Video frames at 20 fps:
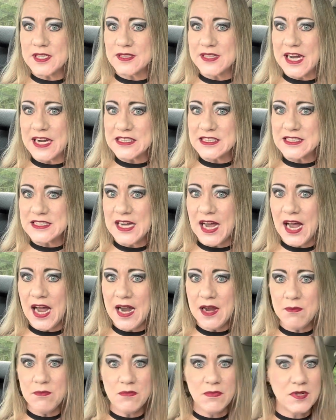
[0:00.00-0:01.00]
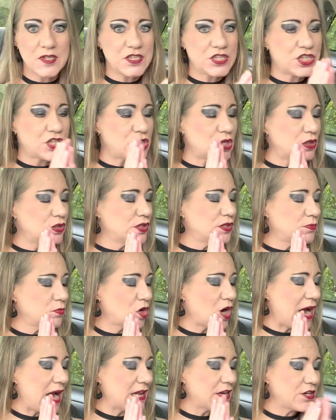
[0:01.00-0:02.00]
next time, let's show some
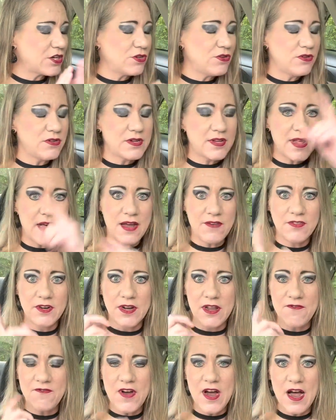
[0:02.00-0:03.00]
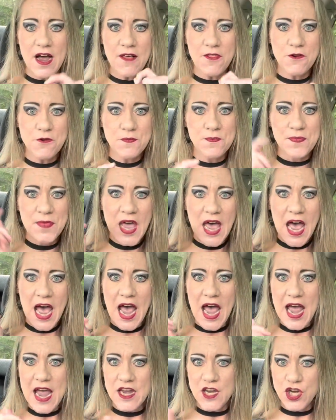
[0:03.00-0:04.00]
gratitude to the Heavenly Father.
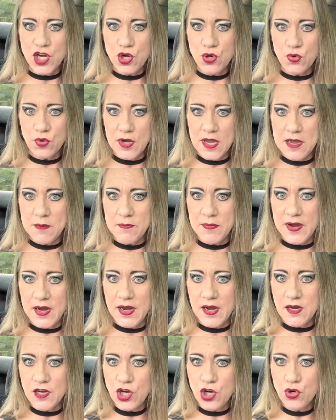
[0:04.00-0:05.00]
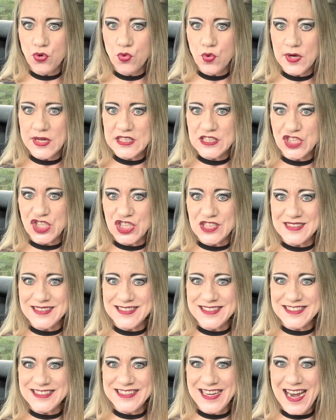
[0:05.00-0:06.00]
And you keep being you. In
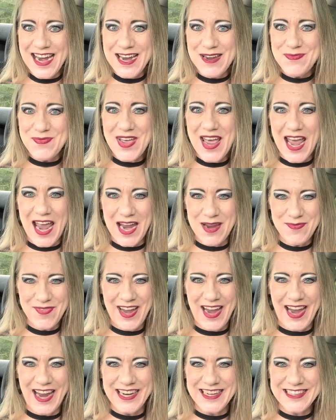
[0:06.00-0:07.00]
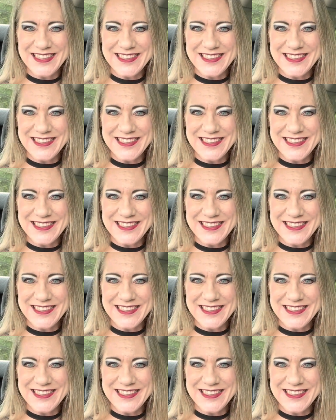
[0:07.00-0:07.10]
Jesus' name, amen.